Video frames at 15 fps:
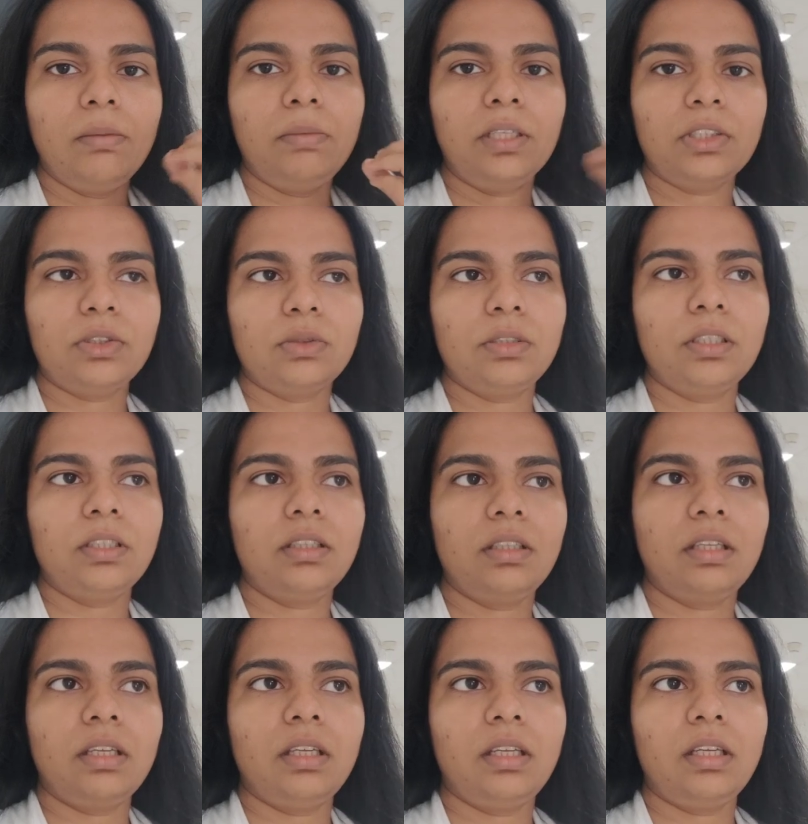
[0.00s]
make sure that
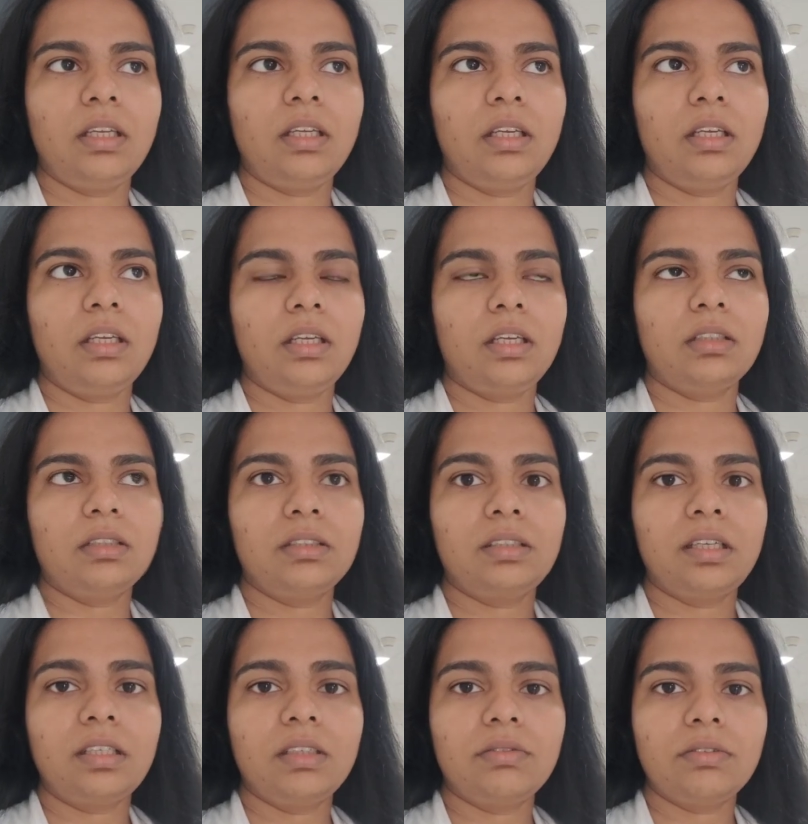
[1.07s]
they
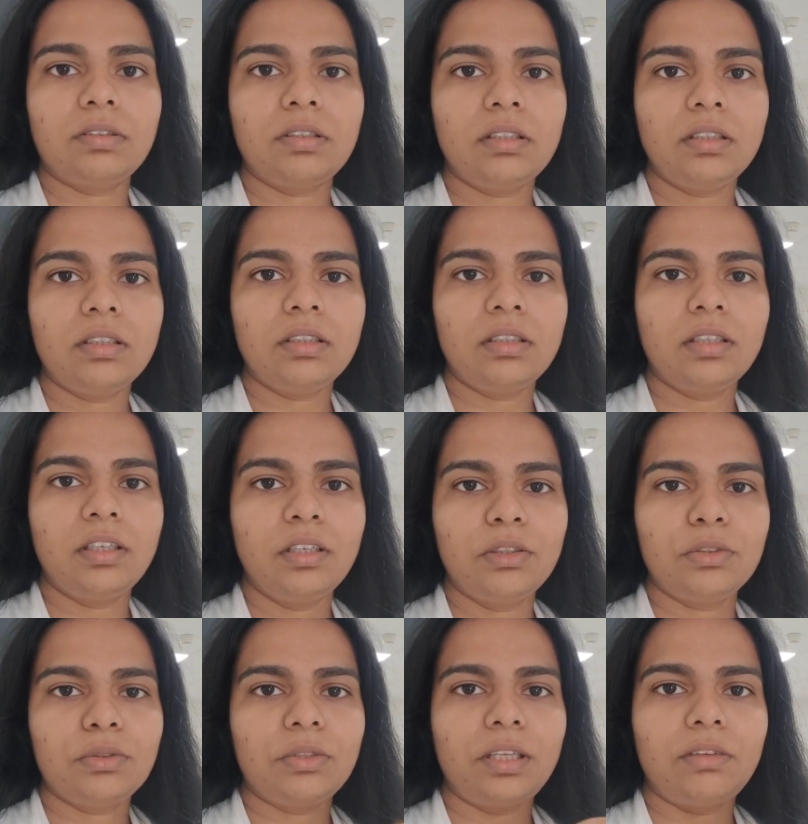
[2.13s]
understand everything
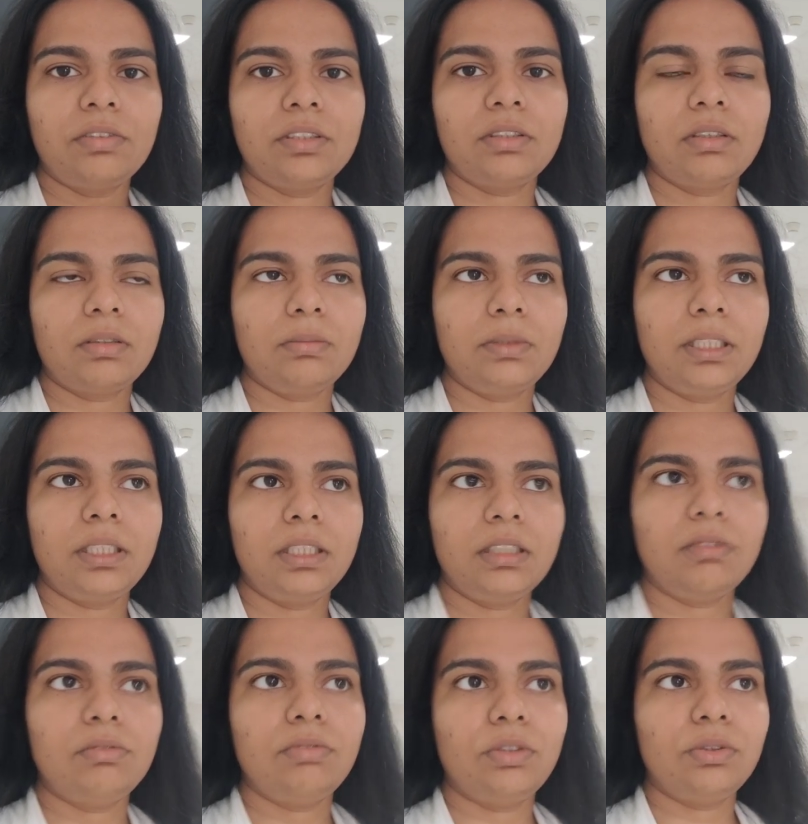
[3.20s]
so there will not be any
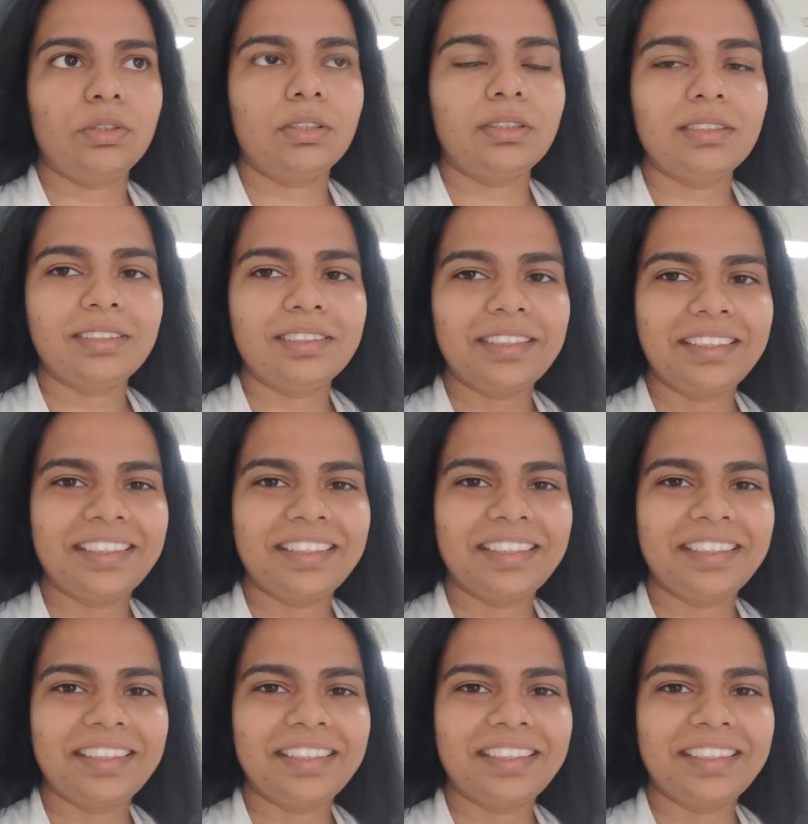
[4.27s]
confusions.